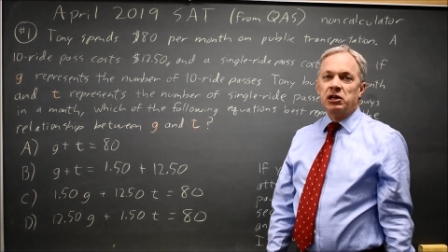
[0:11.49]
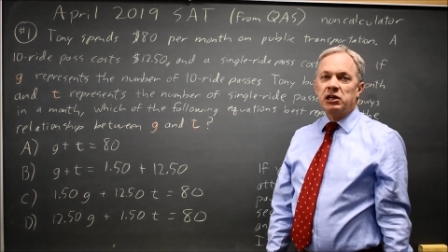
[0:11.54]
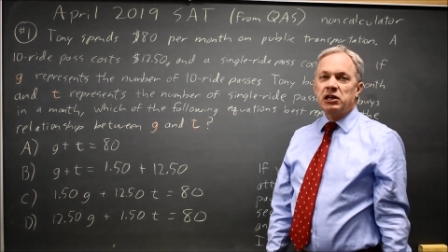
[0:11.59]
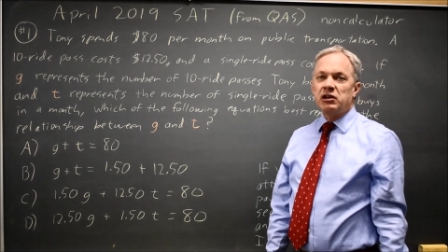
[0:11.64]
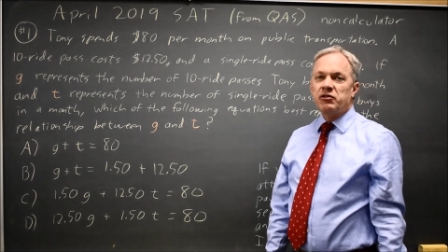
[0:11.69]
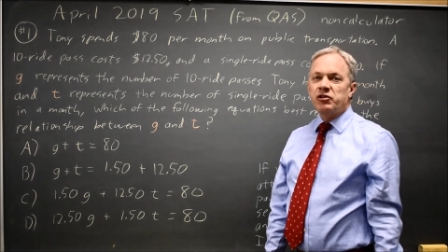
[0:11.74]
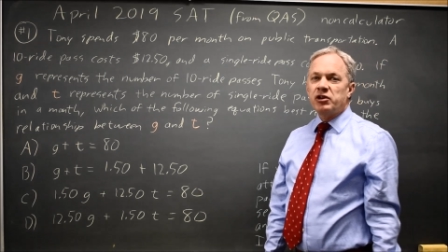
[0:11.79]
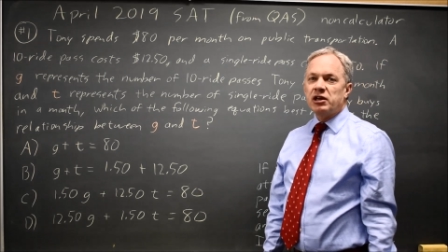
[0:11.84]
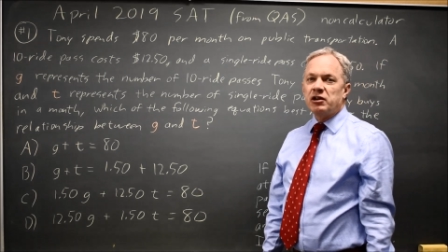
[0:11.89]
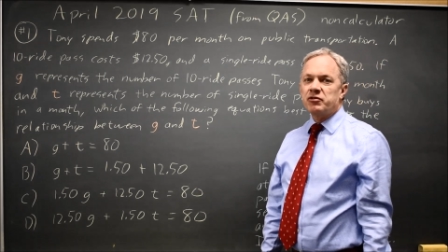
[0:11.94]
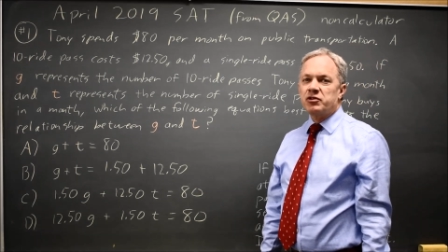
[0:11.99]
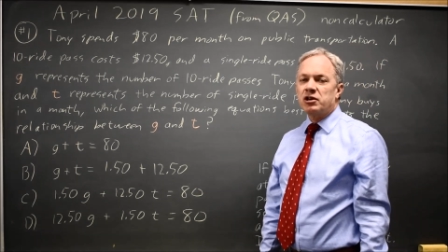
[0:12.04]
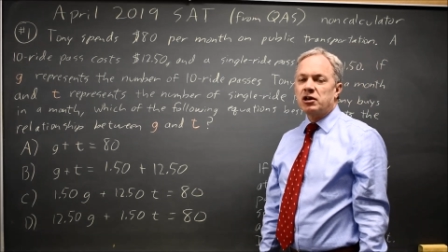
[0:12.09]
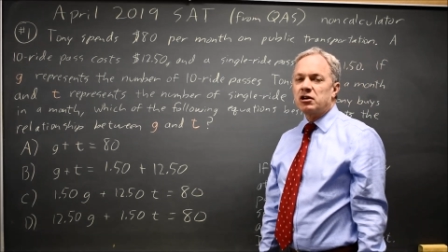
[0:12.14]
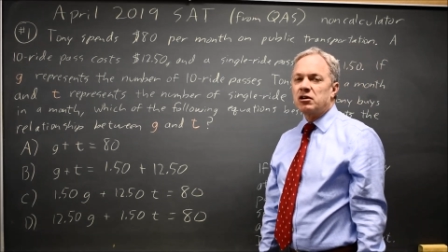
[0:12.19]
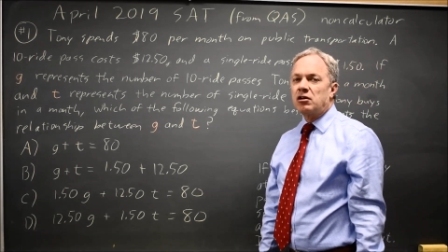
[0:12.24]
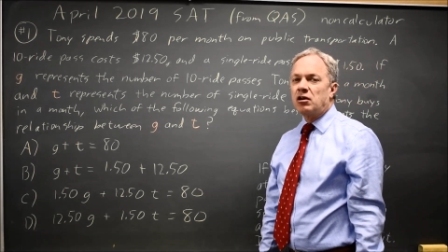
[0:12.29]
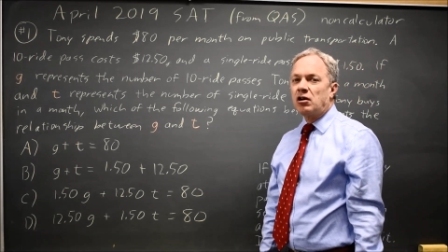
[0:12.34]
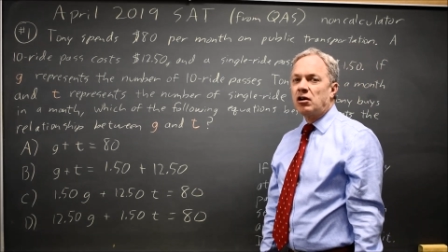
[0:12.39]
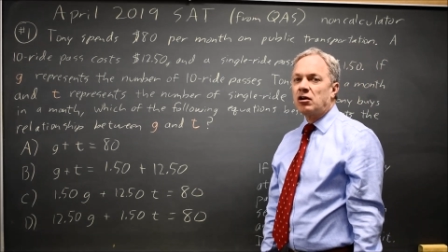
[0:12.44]
If you have
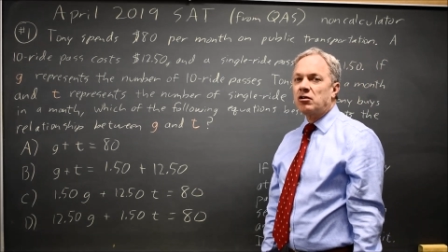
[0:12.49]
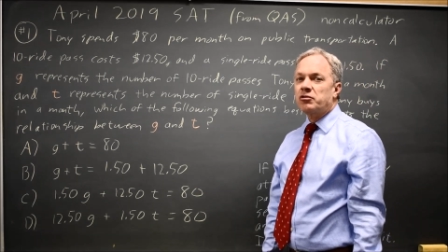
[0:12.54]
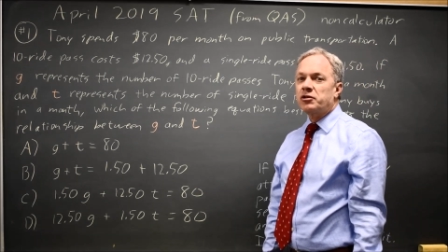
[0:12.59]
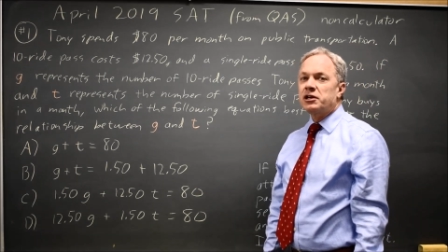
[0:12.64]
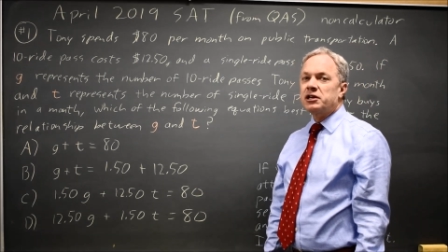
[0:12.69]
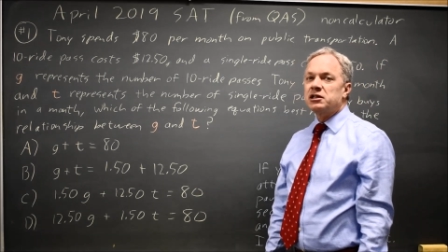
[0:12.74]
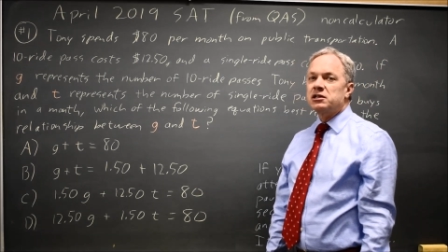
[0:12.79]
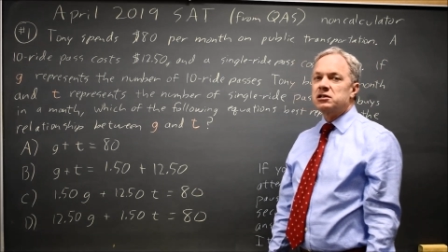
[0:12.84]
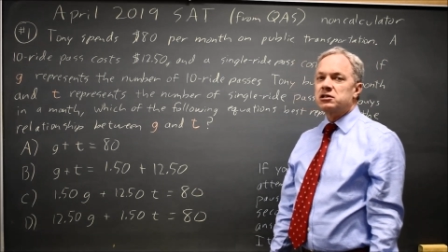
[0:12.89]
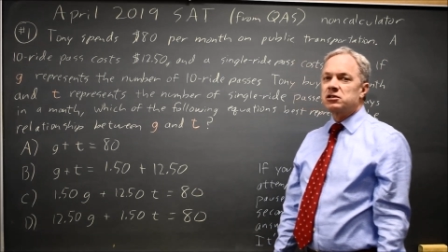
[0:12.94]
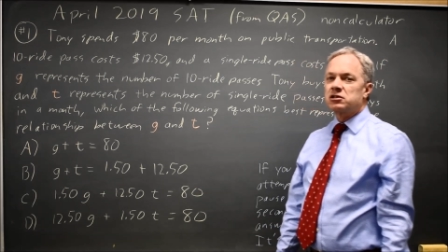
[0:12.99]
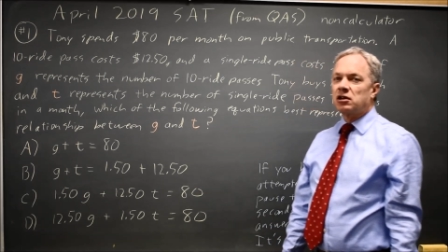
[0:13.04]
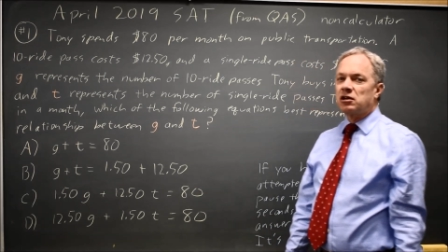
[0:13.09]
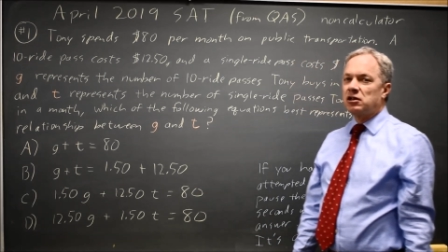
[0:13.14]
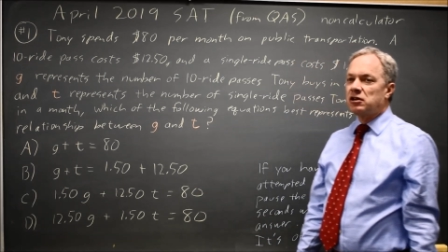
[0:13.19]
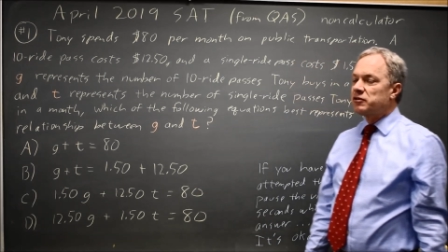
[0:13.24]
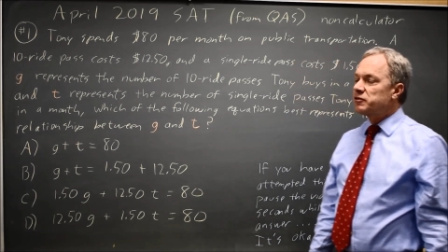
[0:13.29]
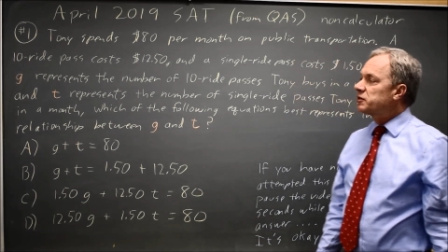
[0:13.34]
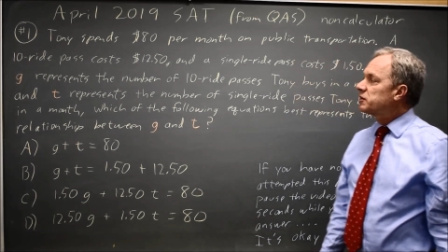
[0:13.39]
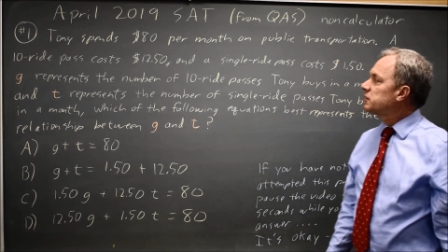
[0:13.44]
not already
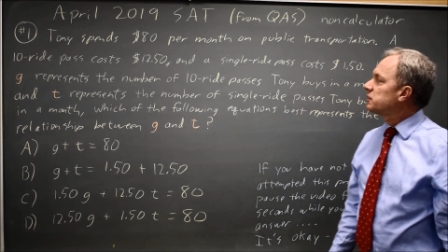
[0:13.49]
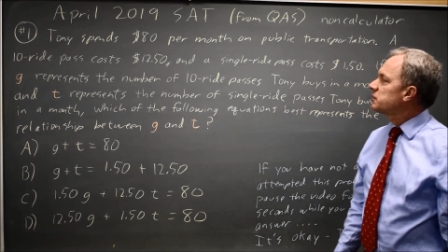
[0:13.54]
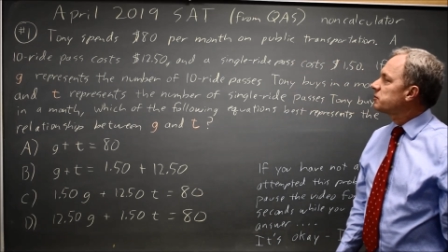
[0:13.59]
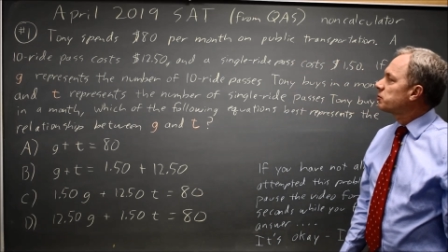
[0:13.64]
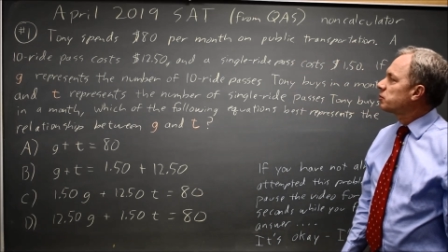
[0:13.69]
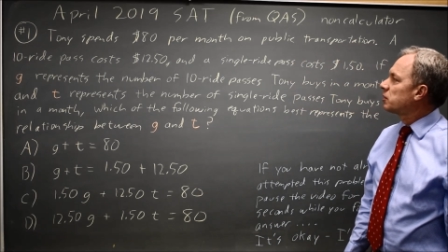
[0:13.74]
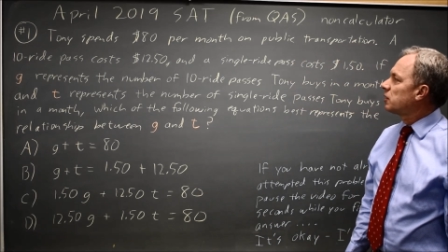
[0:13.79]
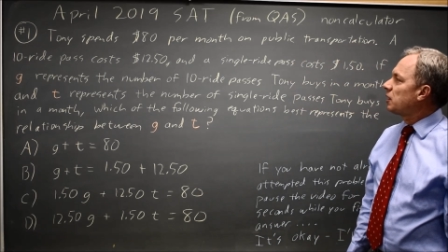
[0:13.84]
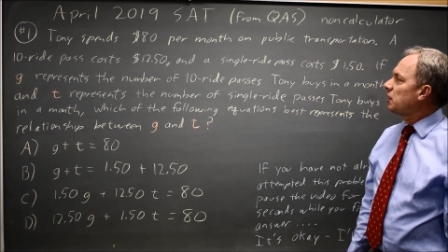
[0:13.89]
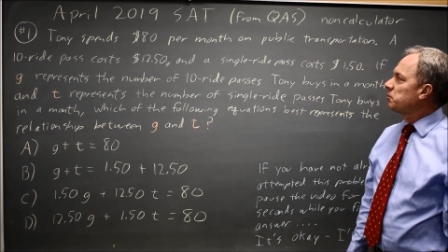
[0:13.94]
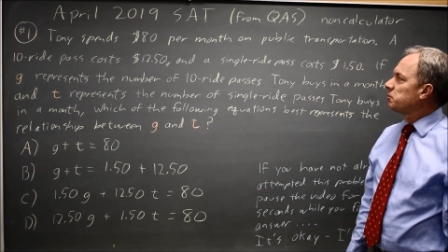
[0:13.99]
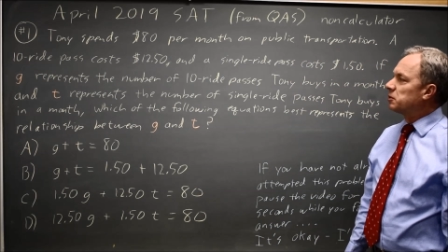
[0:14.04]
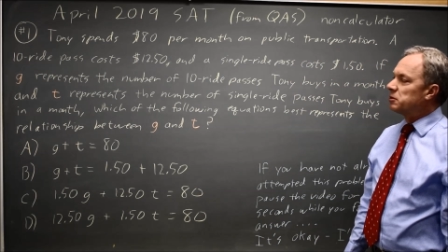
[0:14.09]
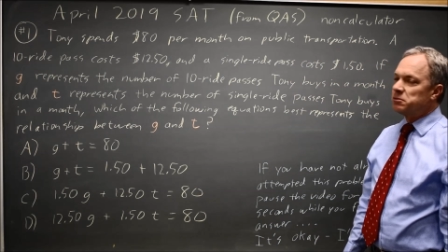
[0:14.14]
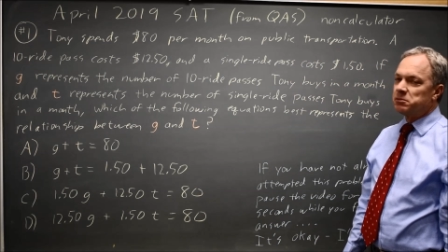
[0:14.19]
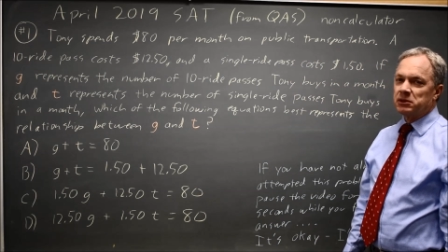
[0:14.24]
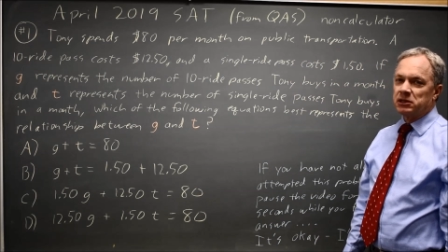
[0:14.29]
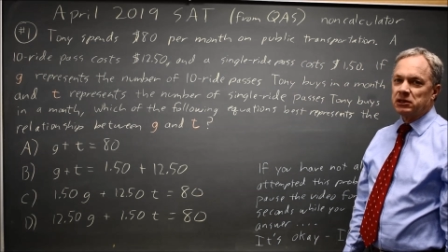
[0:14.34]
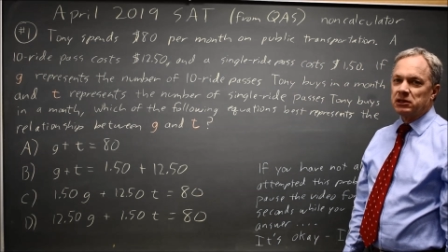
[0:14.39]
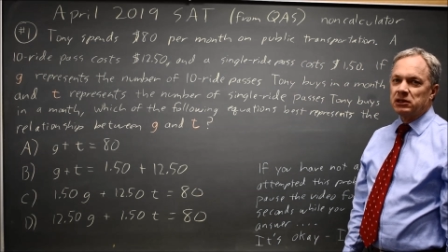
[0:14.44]
solved this
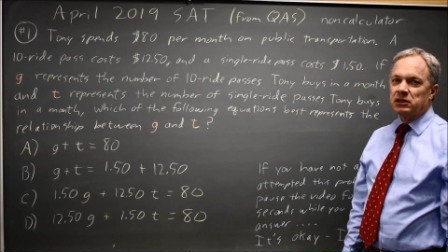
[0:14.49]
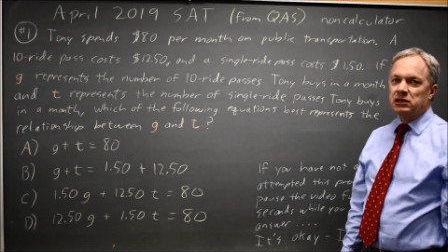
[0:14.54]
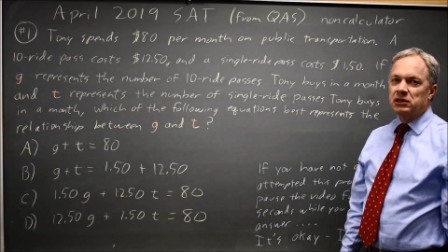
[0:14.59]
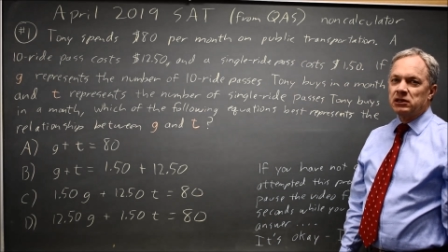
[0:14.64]
problem,